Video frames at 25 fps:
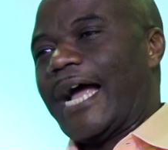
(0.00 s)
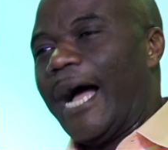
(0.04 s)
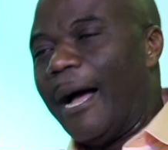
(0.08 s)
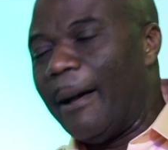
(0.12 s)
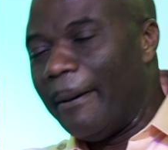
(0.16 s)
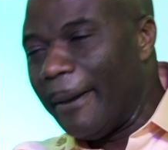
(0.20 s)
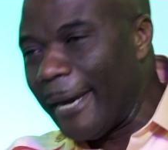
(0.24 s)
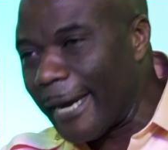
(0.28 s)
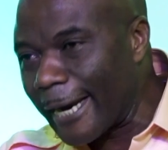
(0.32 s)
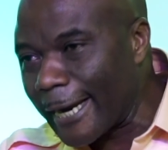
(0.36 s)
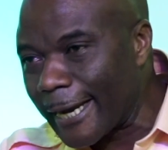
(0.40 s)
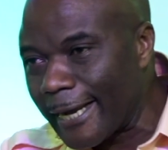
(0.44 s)
he's
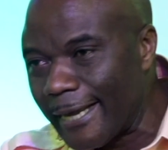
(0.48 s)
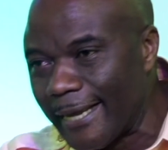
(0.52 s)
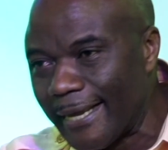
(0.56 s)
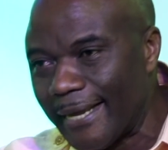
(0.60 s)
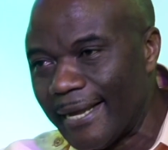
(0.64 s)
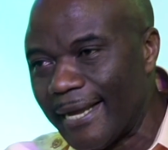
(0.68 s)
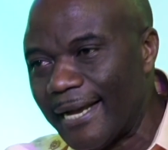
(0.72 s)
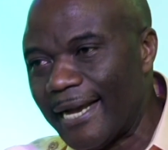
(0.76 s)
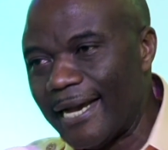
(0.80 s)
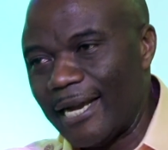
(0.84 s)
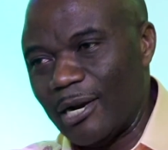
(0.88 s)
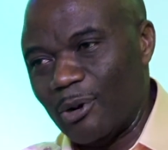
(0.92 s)
coming
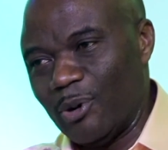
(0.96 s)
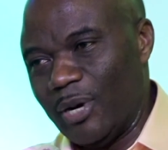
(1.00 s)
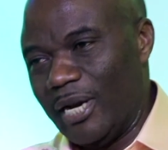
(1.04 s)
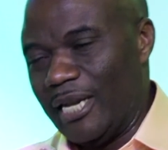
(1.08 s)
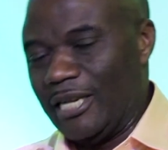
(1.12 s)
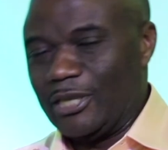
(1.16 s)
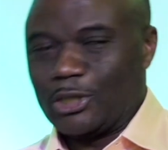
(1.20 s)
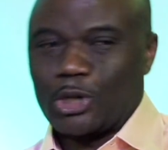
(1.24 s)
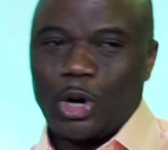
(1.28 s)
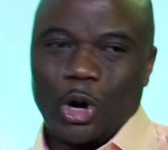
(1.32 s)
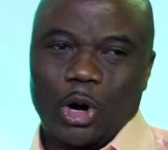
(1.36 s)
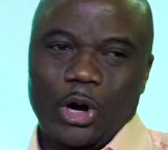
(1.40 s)
and
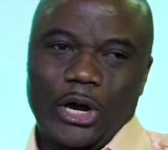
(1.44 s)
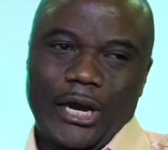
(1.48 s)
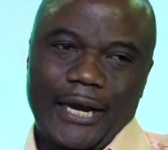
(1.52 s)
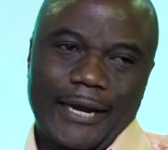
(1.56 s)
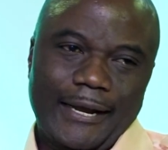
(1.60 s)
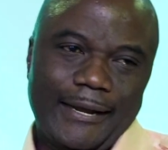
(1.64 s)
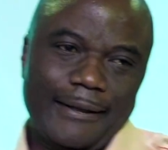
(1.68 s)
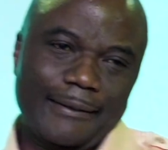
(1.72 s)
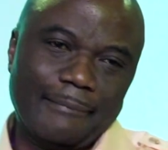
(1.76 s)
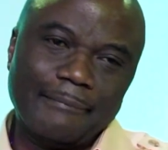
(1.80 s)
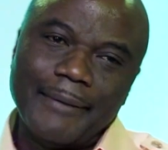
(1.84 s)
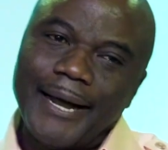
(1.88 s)
when he's
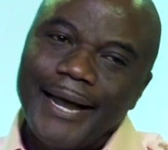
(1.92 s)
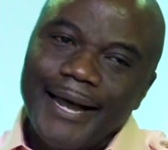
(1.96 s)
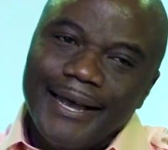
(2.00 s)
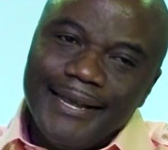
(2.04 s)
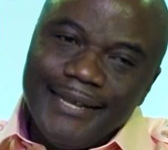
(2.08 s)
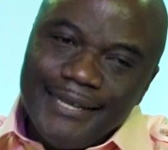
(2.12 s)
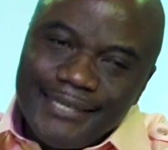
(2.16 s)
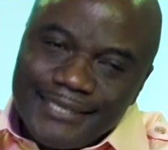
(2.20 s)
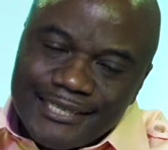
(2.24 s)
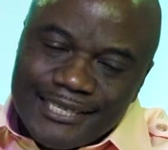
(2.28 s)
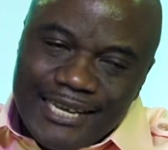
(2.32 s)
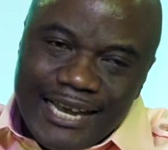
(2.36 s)
going. But
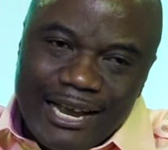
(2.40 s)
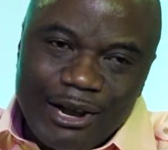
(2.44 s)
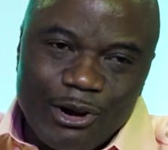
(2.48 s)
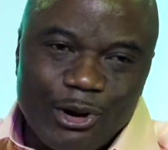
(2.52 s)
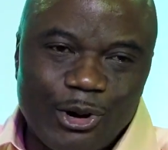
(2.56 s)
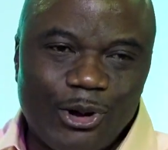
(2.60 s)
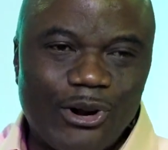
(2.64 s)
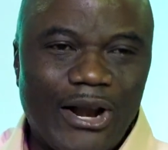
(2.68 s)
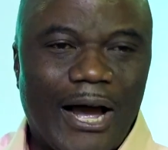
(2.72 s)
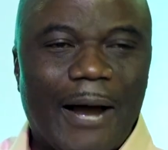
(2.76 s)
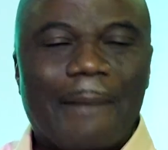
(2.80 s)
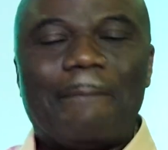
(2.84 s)
he's
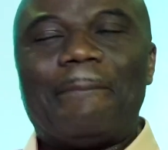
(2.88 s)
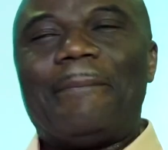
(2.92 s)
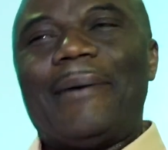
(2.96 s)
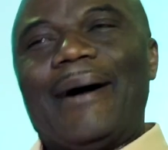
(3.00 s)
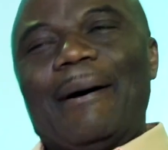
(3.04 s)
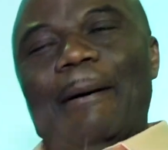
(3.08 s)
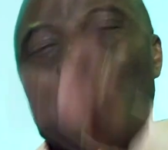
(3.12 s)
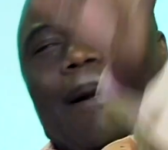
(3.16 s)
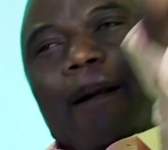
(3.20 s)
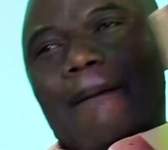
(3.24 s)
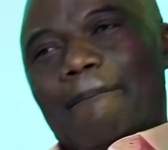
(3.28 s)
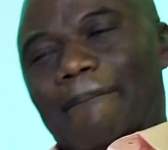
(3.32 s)
grown
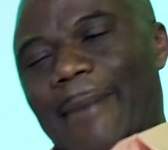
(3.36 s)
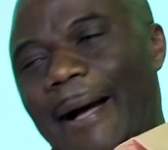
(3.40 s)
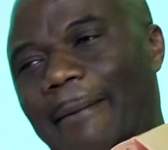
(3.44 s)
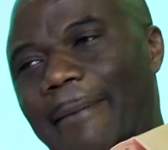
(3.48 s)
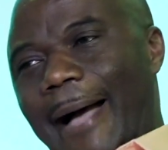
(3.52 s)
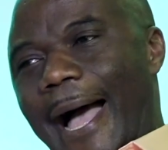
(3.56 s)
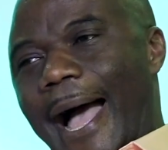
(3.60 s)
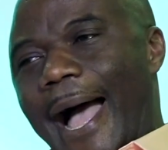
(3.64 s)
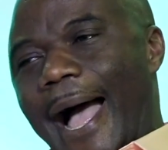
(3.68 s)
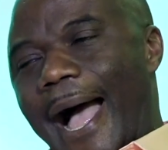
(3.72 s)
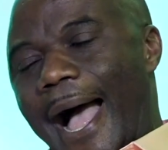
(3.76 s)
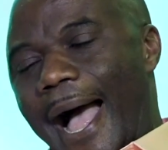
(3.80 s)
up.
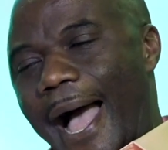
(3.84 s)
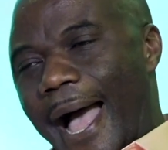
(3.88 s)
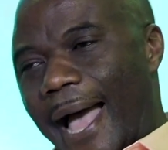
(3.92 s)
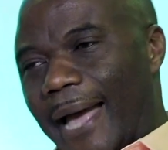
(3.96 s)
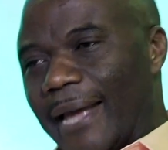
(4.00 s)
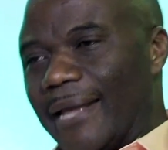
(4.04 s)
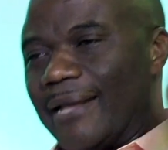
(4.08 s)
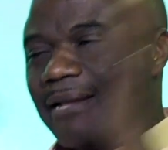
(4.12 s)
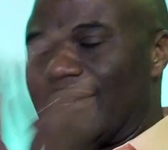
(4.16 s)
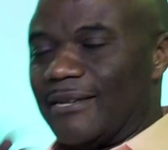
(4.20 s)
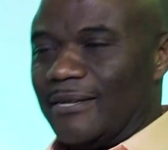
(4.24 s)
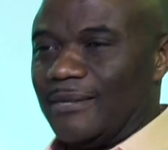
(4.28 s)
Bye
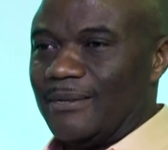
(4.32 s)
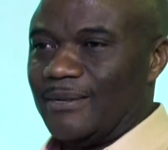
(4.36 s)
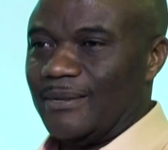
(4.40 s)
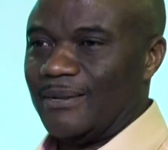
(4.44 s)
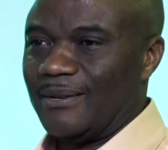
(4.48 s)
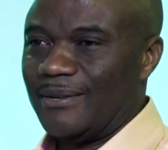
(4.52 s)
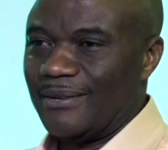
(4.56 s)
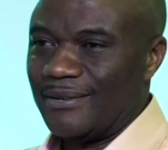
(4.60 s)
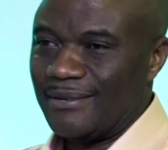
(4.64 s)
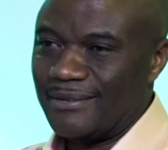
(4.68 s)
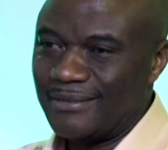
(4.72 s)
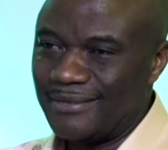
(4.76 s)

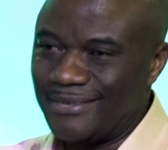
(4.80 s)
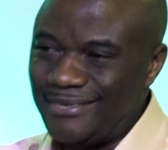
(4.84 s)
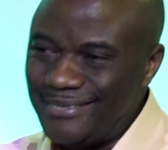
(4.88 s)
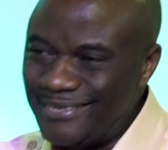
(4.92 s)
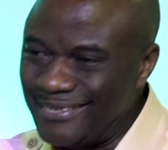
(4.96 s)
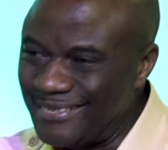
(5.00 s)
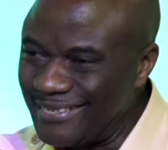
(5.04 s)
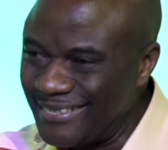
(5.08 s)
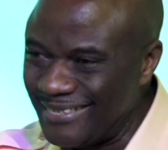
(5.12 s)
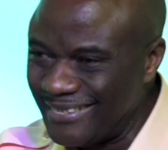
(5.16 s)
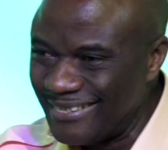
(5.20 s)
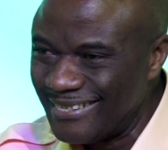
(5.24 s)

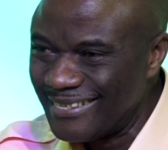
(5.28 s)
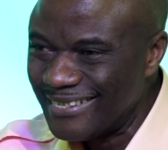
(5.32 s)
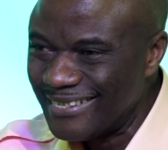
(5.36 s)
bye.